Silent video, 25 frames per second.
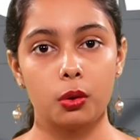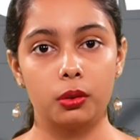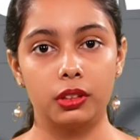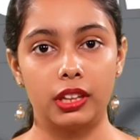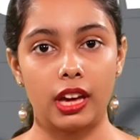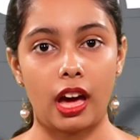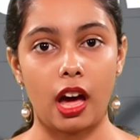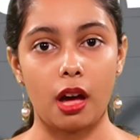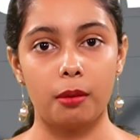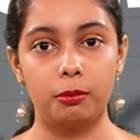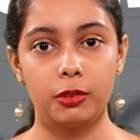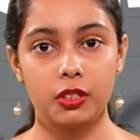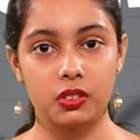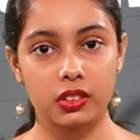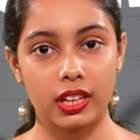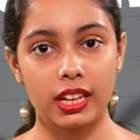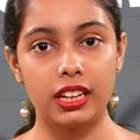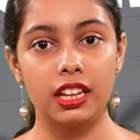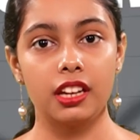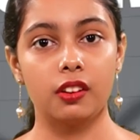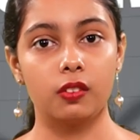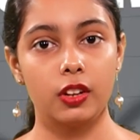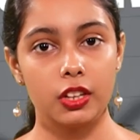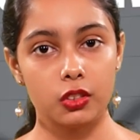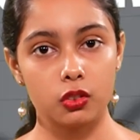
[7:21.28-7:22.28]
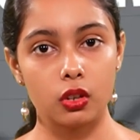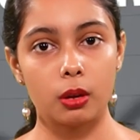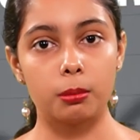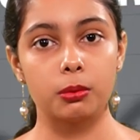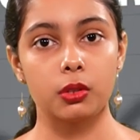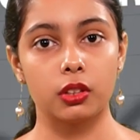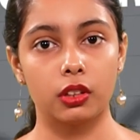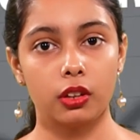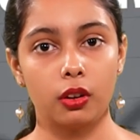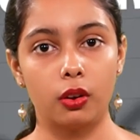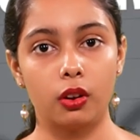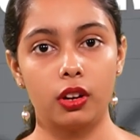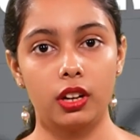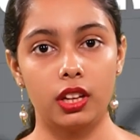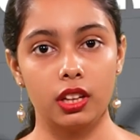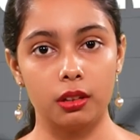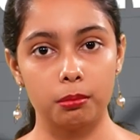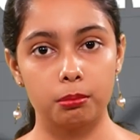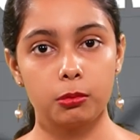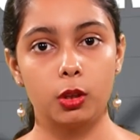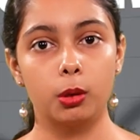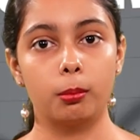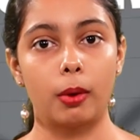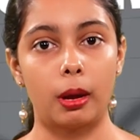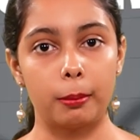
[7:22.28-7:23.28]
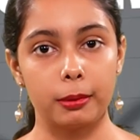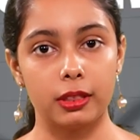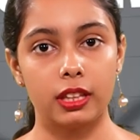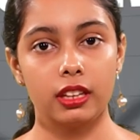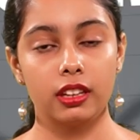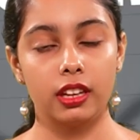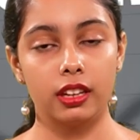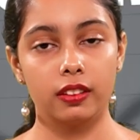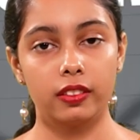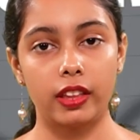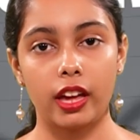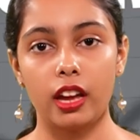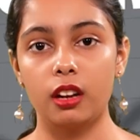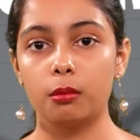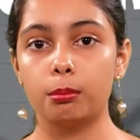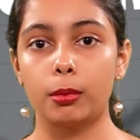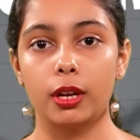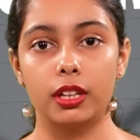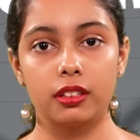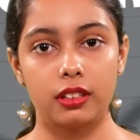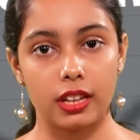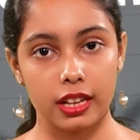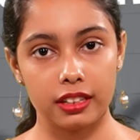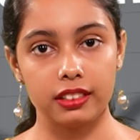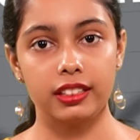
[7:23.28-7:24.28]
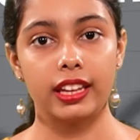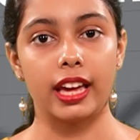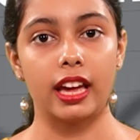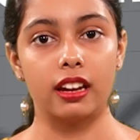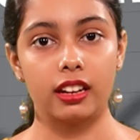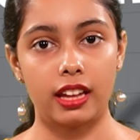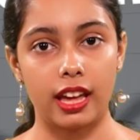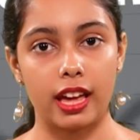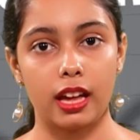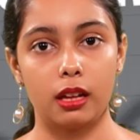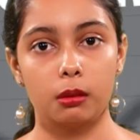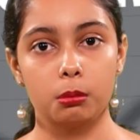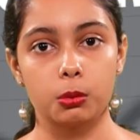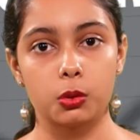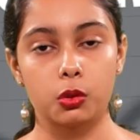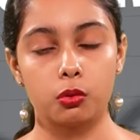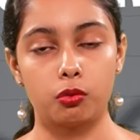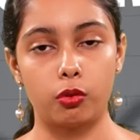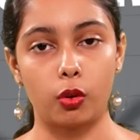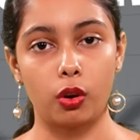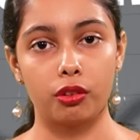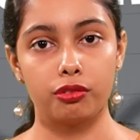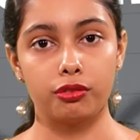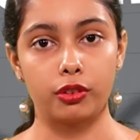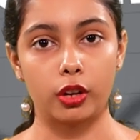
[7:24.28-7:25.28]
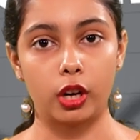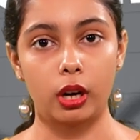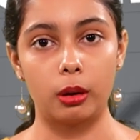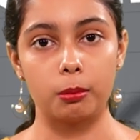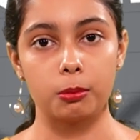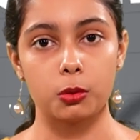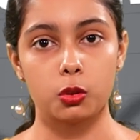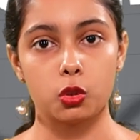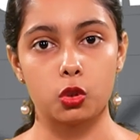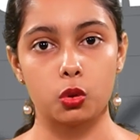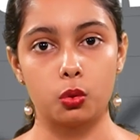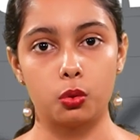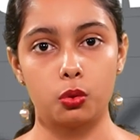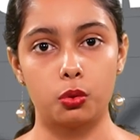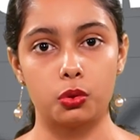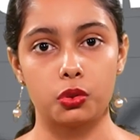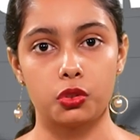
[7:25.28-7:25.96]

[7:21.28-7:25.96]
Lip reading: yeah, this can increase job security. You might be thinking that, but it can help for firms to